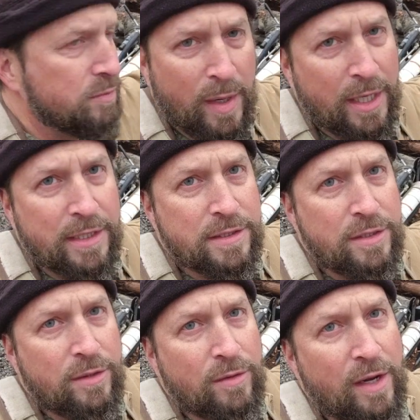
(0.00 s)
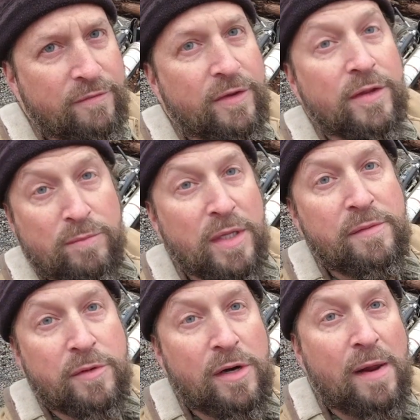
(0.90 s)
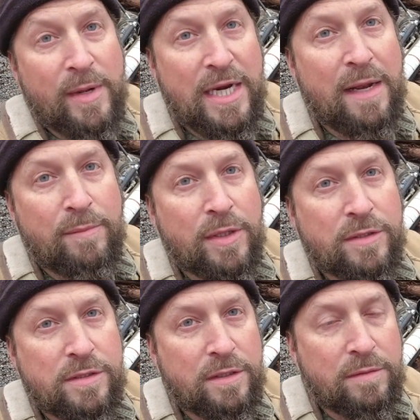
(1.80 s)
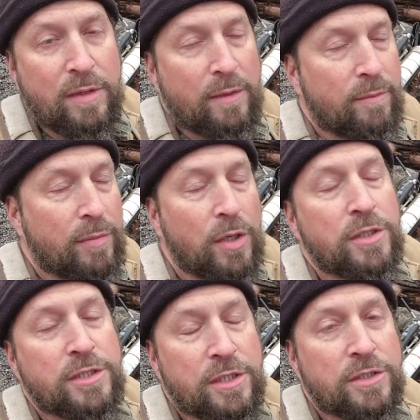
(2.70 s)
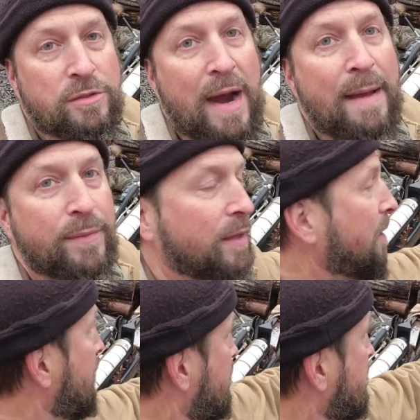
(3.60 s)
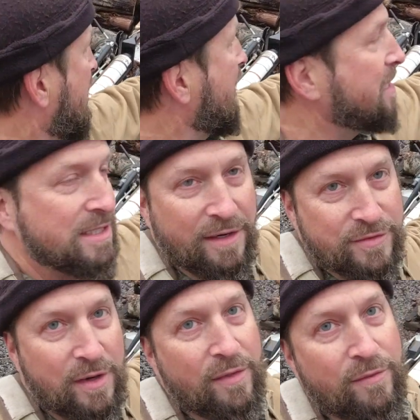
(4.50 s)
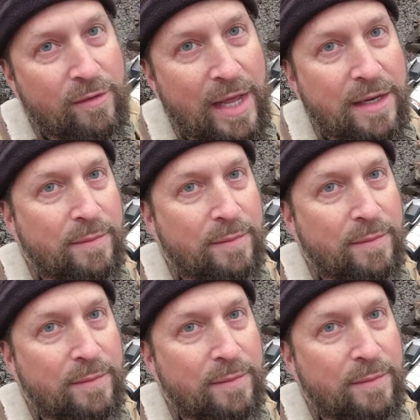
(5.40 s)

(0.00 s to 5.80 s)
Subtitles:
buckets too. I feel that, believe it or not, my dad burns the scrap, that little tiny stuff. So I'll throw that in the